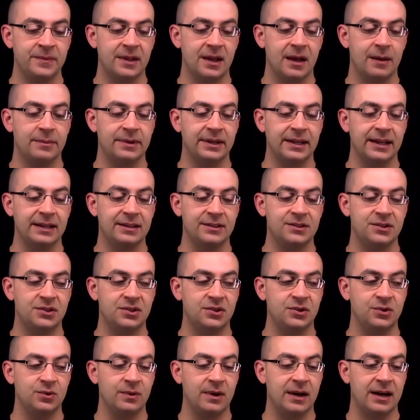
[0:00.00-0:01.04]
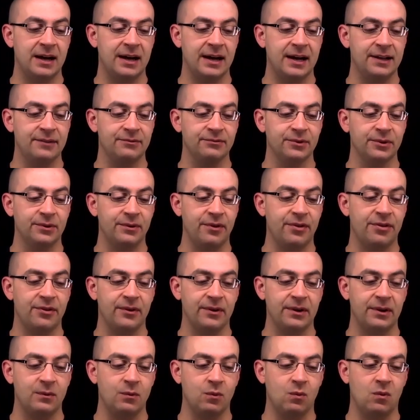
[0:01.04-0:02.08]
I'm going to get 2I root
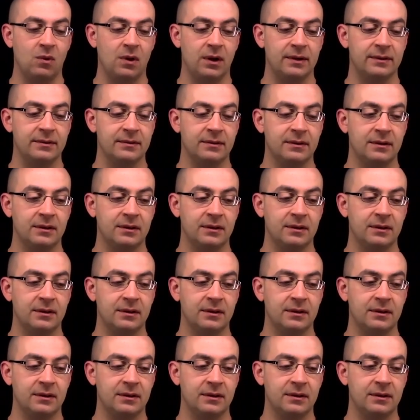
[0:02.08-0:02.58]
31.